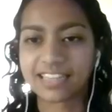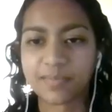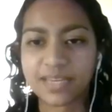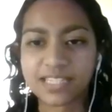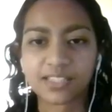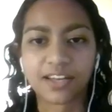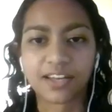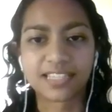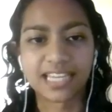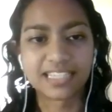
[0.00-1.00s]
I think that makes a lot
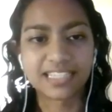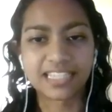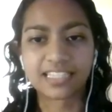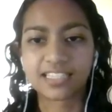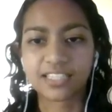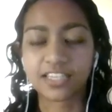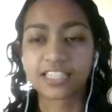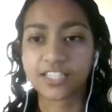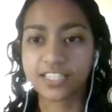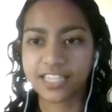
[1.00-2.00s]
of sense. And
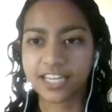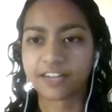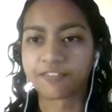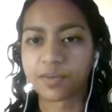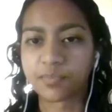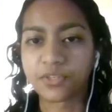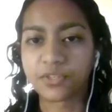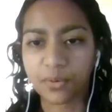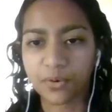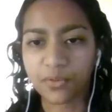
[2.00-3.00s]
it's good to hear from
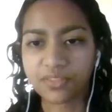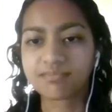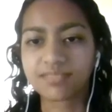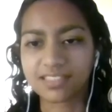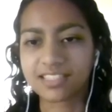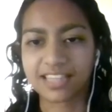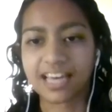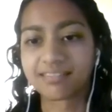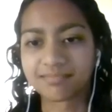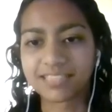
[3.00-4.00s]
you both
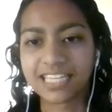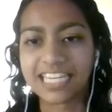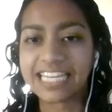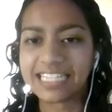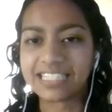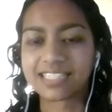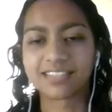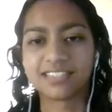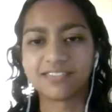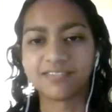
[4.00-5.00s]
that it is
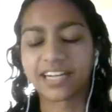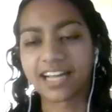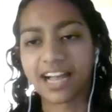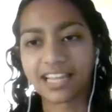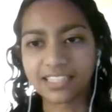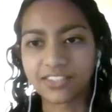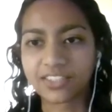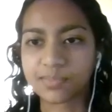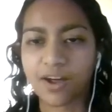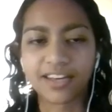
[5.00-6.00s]
very highly
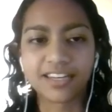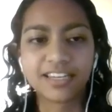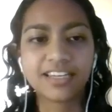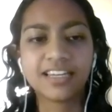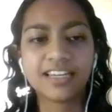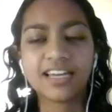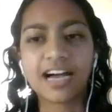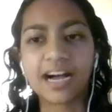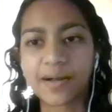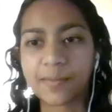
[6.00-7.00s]
looked upon.
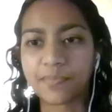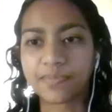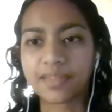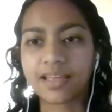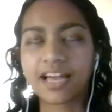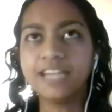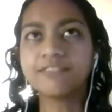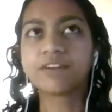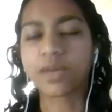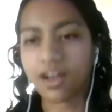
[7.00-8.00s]
Kind
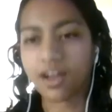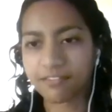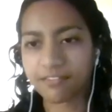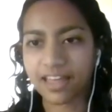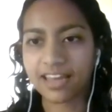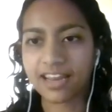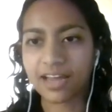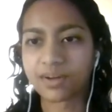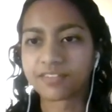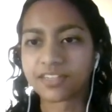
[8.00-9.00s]
of going off of that,
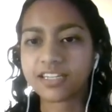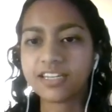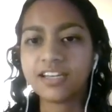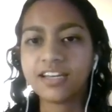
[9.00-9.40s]
however,